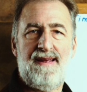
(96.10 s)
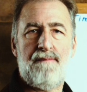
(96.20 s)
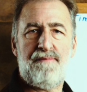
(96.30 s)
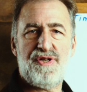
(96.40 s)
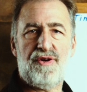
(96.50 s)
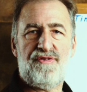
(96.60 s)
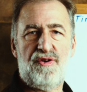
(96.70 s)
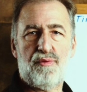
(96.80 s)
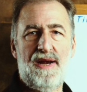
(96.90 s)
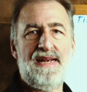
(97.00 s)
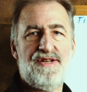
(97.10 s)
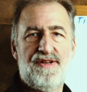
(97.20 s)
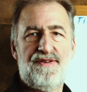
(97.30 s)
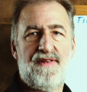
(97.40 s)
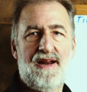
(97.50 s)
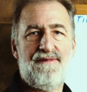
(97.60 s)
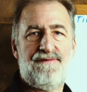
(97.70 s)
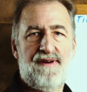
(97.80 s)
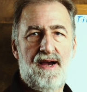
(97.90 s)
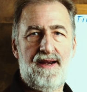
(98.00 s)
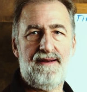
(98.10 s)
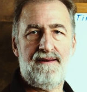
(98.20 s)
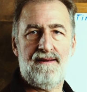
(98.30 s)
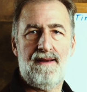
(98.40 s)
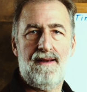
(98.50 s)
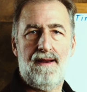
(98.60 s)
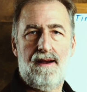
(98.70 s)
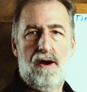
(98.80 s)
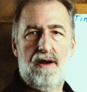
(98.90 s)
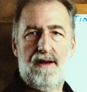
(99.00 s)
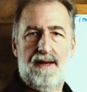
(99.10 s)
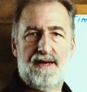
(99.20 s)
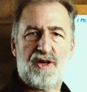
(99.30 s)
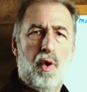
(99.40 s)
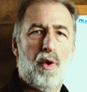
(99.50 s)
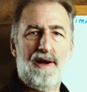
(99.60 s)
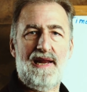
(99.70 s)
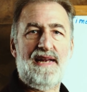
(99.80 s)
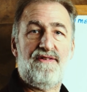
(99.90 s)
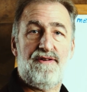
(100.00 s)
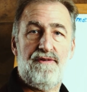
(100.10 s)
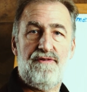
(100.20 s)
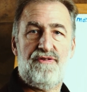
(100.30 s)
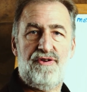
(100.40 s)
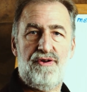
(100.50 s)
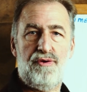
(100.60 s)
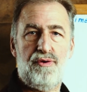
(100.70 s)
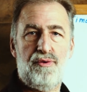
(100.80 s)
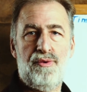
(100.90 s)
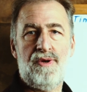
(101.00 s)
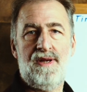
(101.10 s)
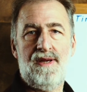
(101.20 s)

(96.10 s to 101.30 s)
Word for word: temperatures and ranges that I find correlate to